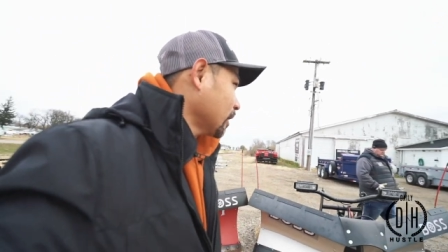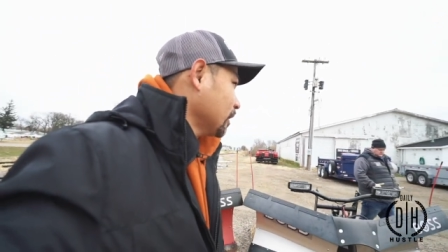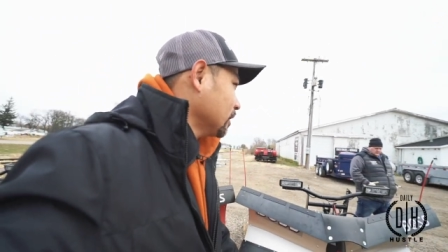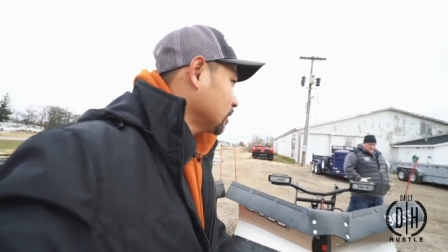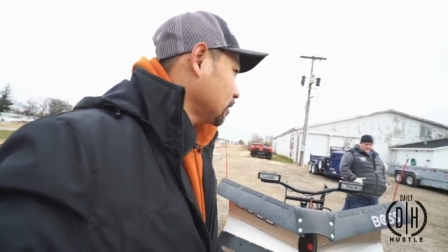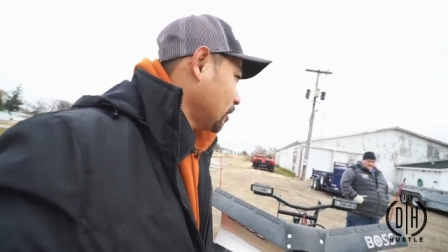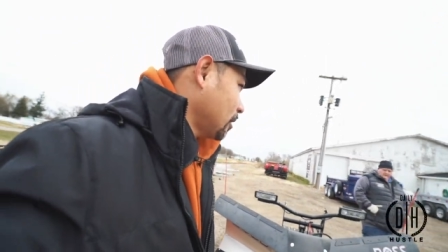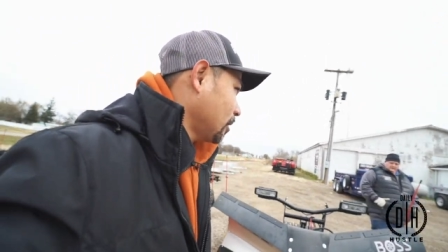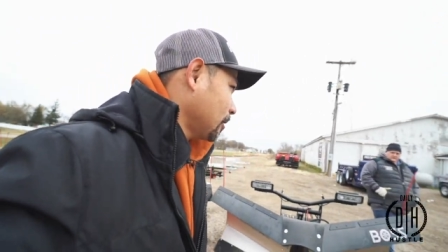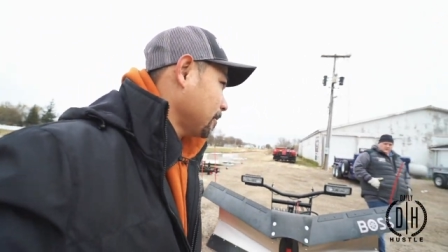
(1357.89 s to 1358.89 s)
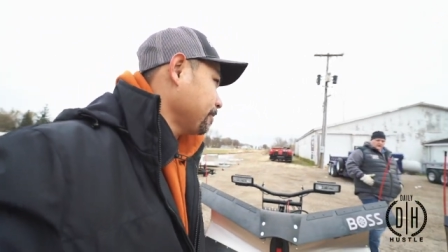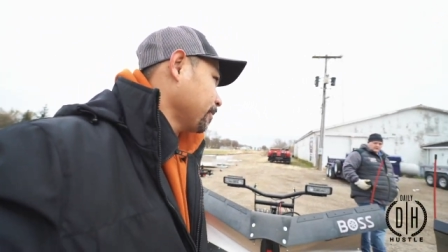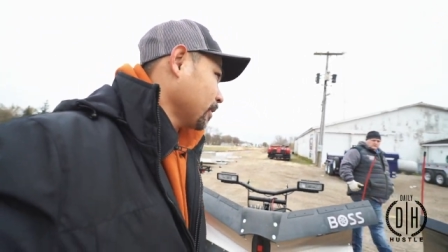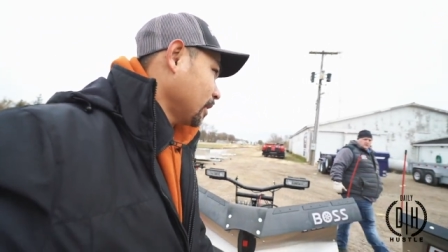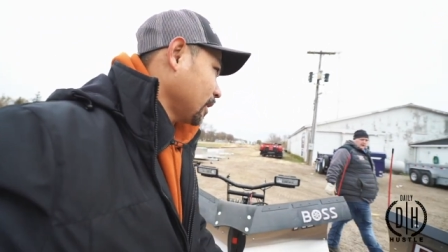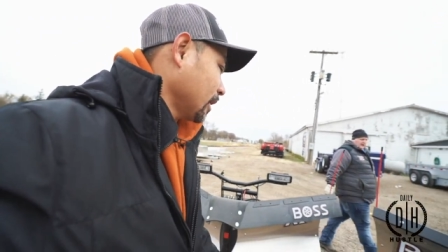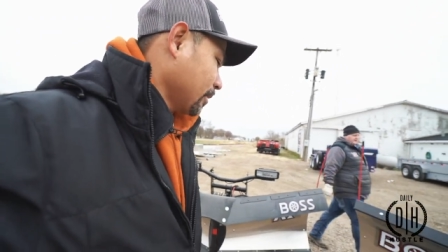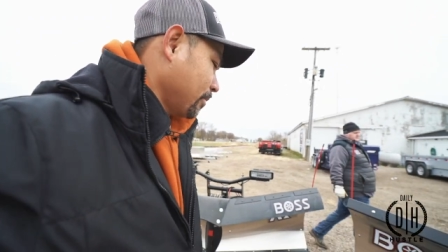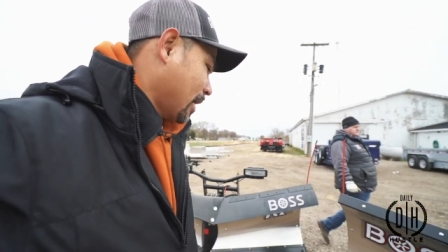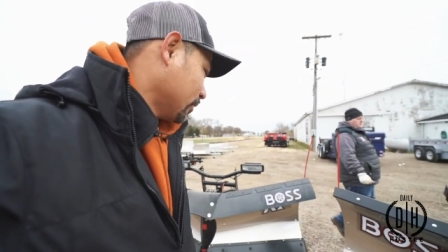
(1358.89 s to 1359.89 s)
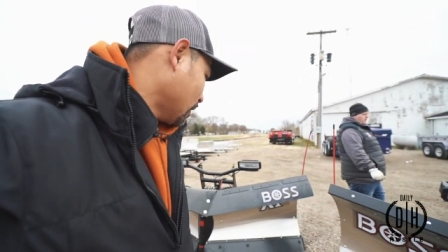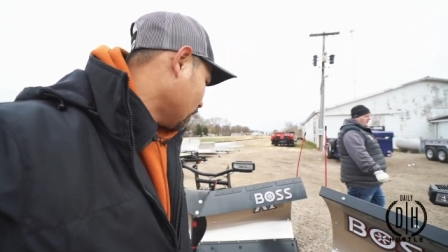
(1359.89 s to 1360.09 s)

going to install, I think, a mount